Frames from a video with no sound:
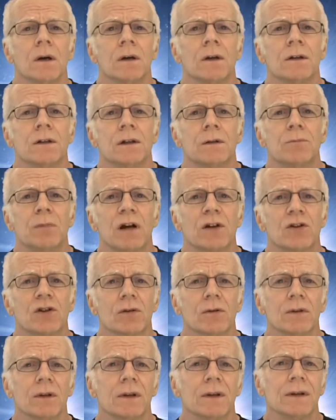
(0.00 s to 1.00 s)

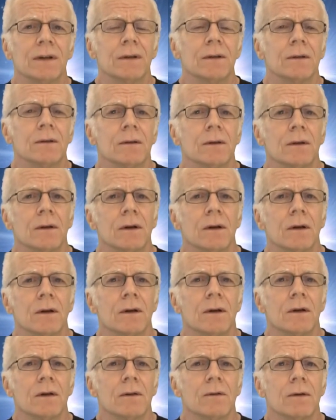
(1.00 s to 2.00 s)
especially in
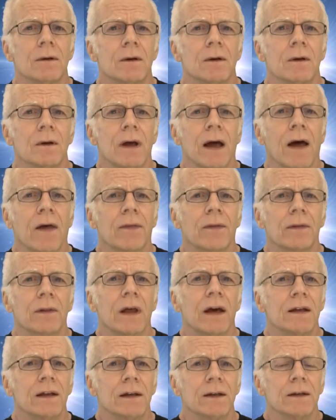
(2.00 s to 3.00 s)

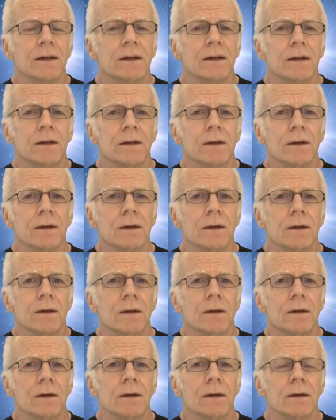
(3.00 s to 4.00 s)
athletic
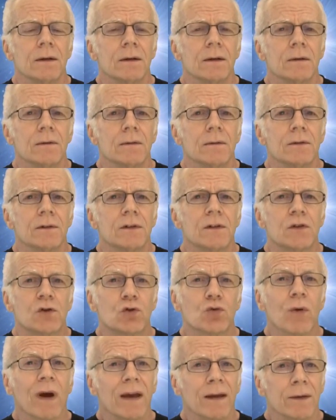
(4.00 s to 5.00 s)

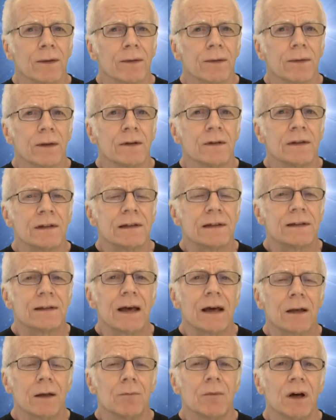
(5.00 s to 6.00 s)
strength and
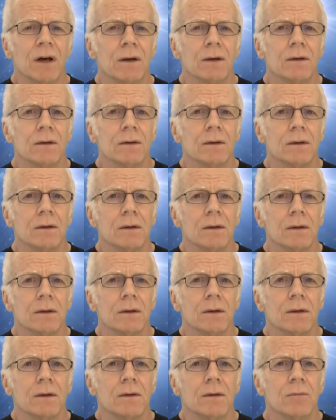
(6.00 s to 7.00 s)
stamina,
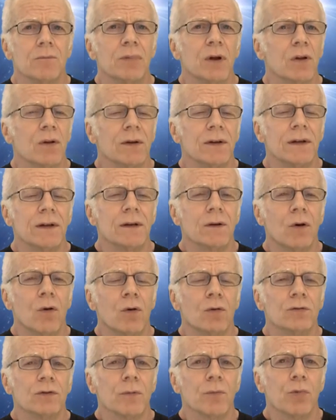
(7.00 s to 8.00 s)
ability to
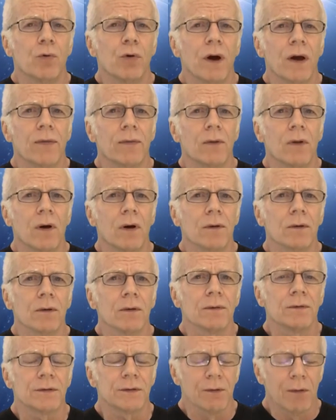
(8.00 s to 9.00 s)
hold your breath longer,
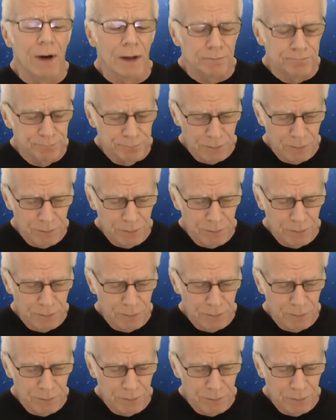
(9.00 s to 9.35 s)
and so on.